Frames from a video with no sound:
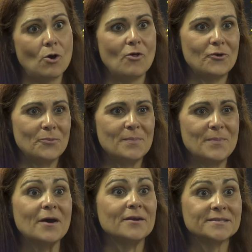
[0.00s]
other
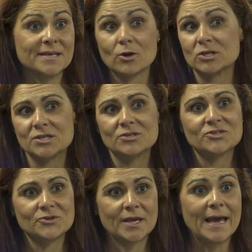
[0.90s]
partners across
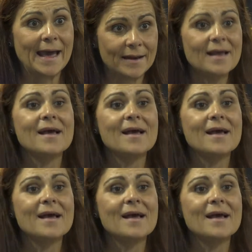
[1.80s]
industry can